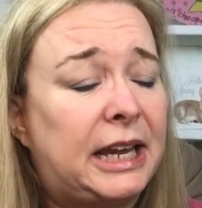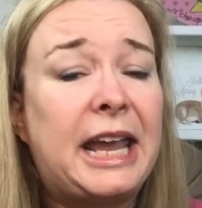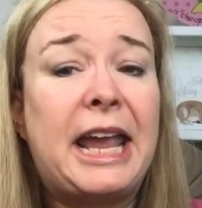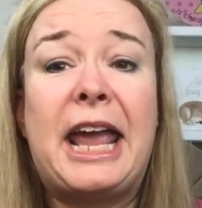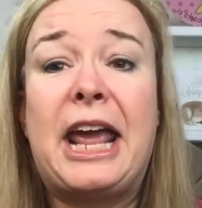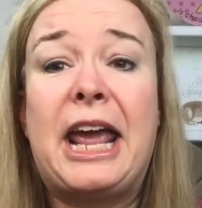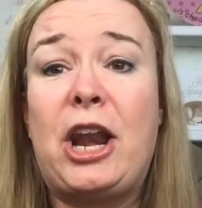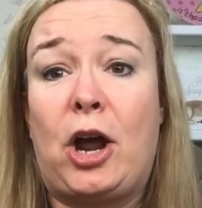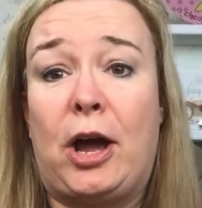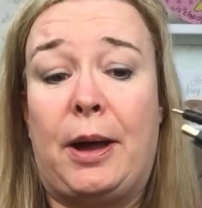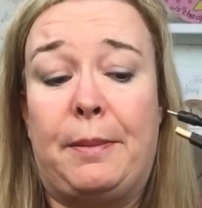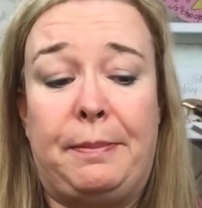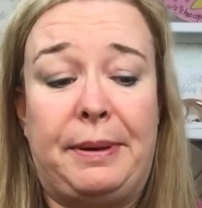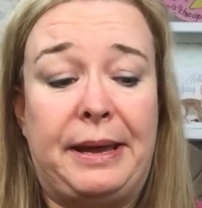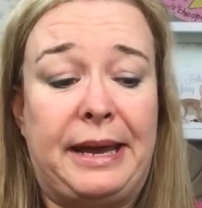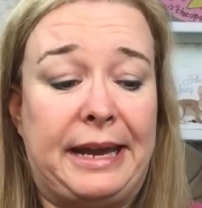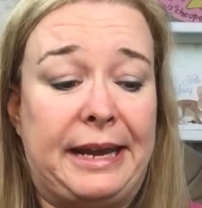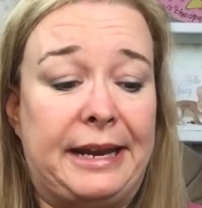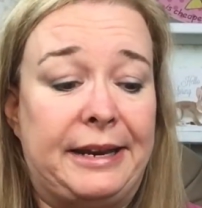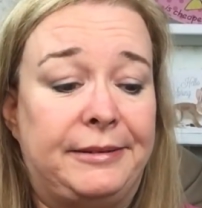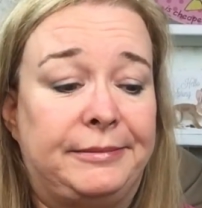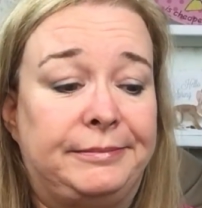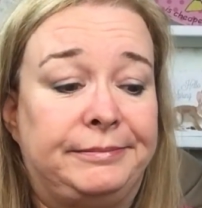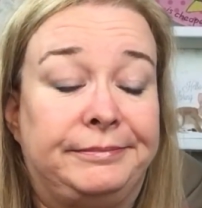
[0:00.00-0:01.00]
Cannot
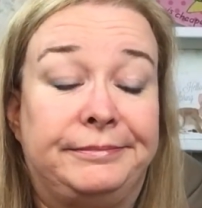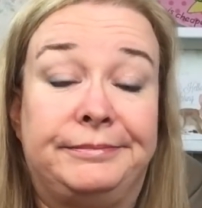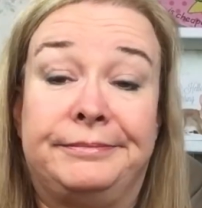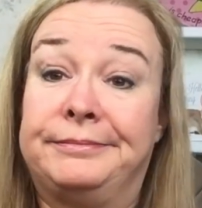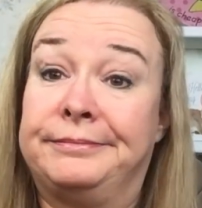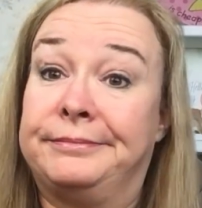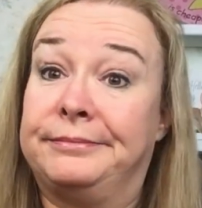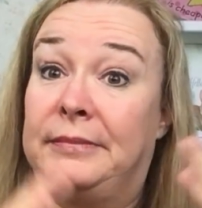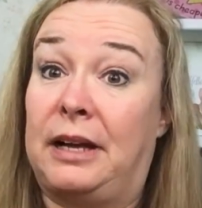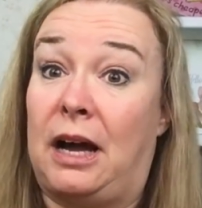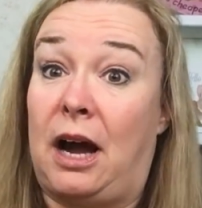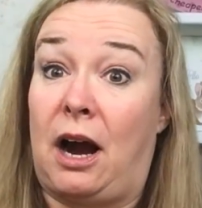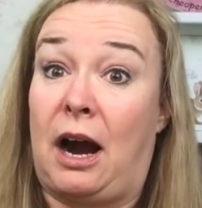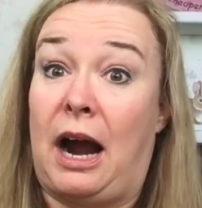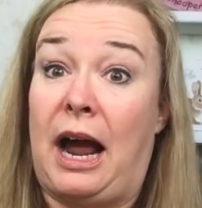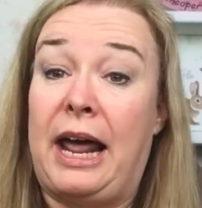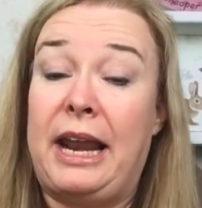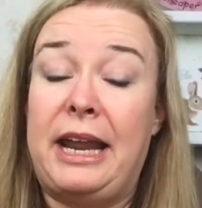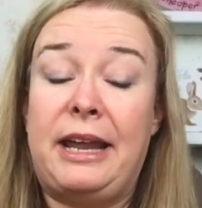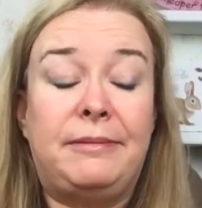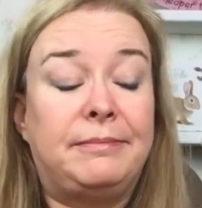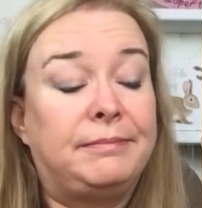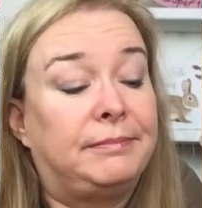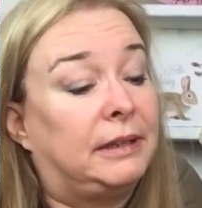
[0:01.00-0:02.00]
beat it.
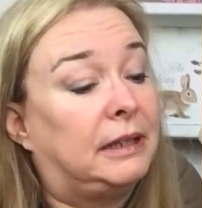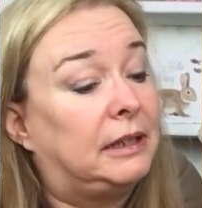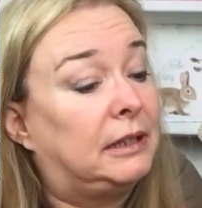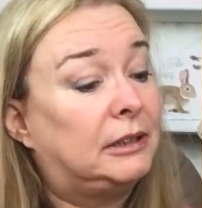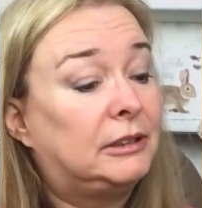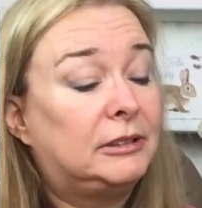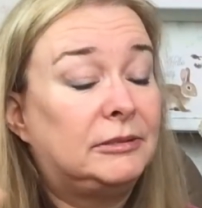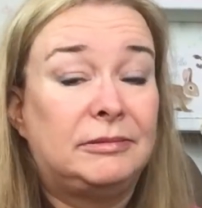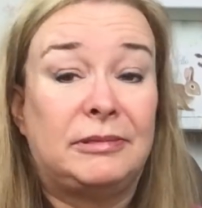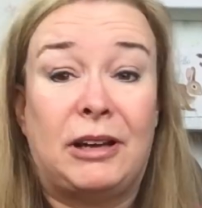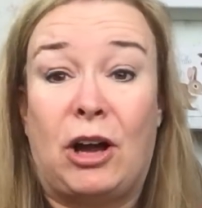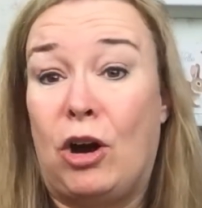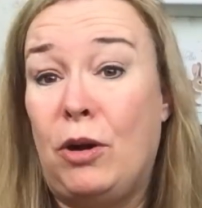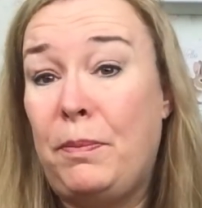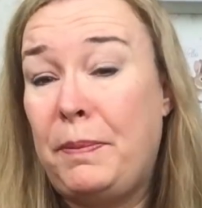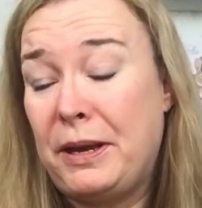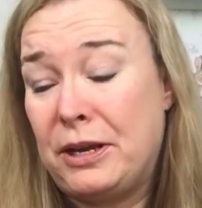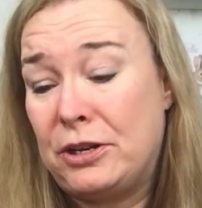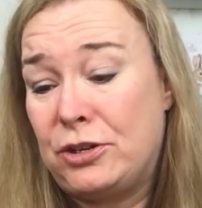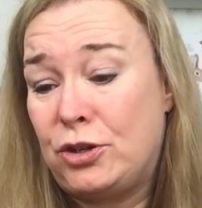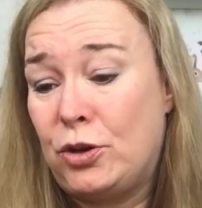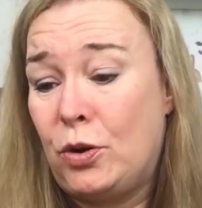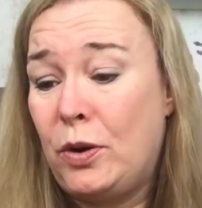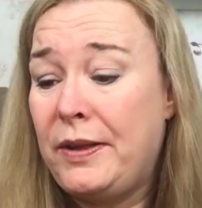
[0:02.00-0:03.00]
Alrighty? Hope
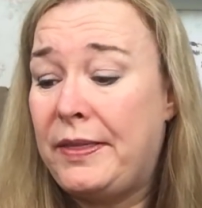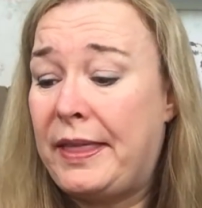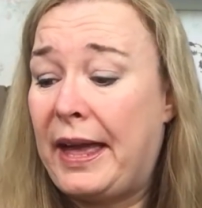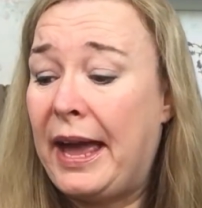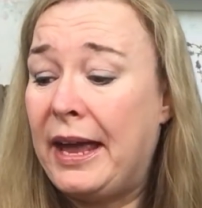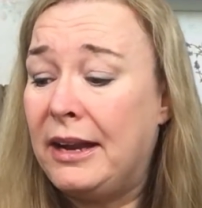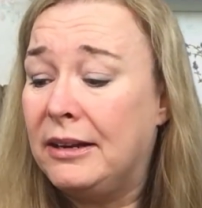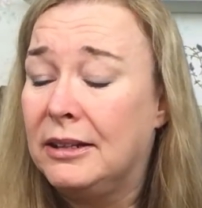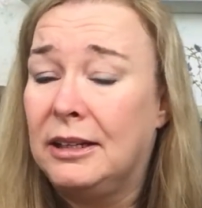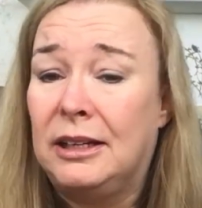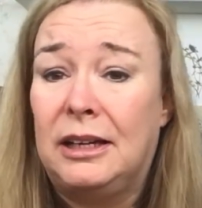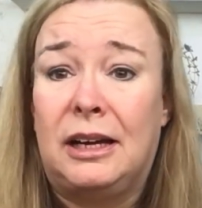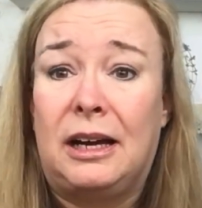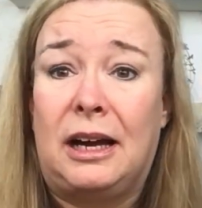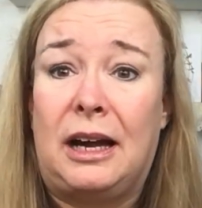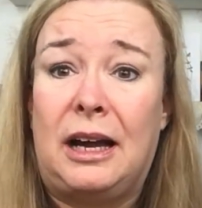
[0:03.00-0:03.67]
you enjoyed that.